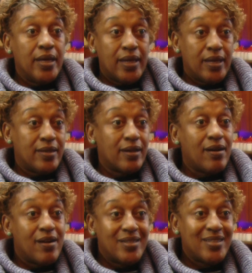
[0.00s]
in
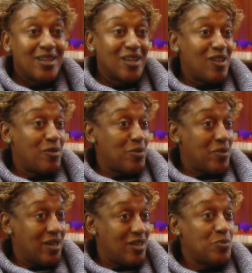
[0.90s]
Dakar, Senegal, with
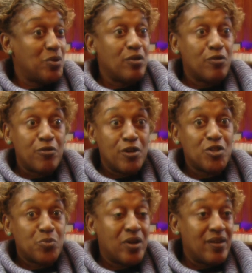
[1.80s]
my husband, the
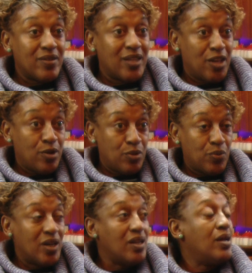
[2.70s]
first privately owned
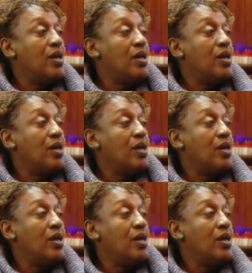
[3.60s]
one.